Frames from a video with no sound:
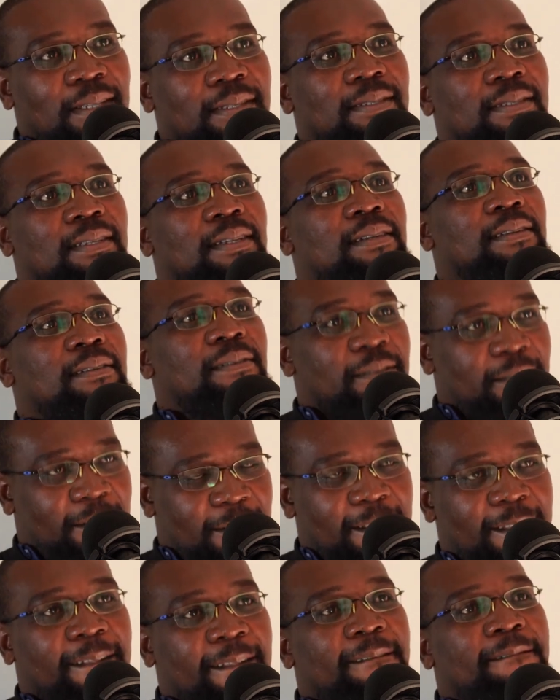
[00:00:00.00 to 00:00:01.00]
days
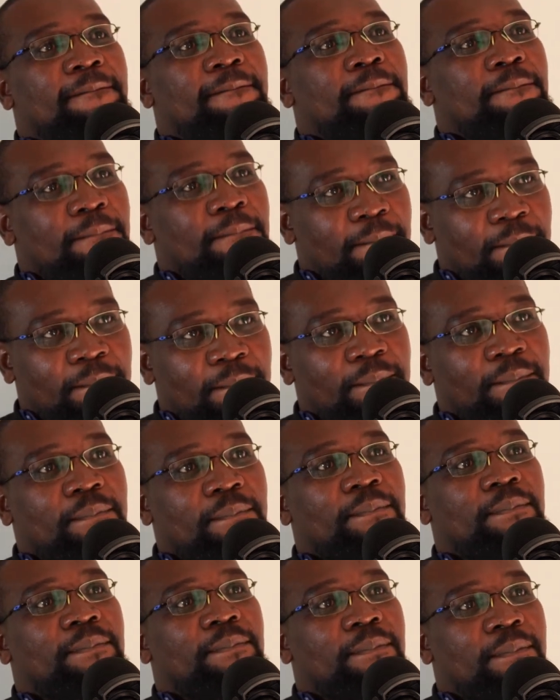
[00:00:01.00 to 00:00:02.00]
coming up.
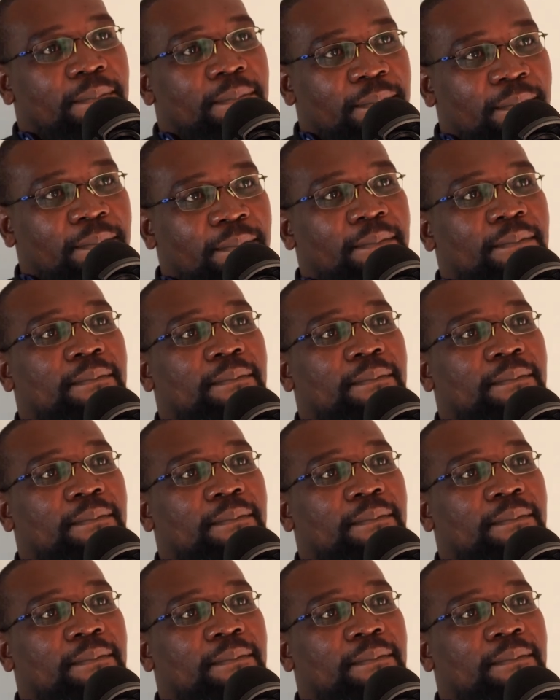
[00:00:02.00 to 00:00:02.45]
And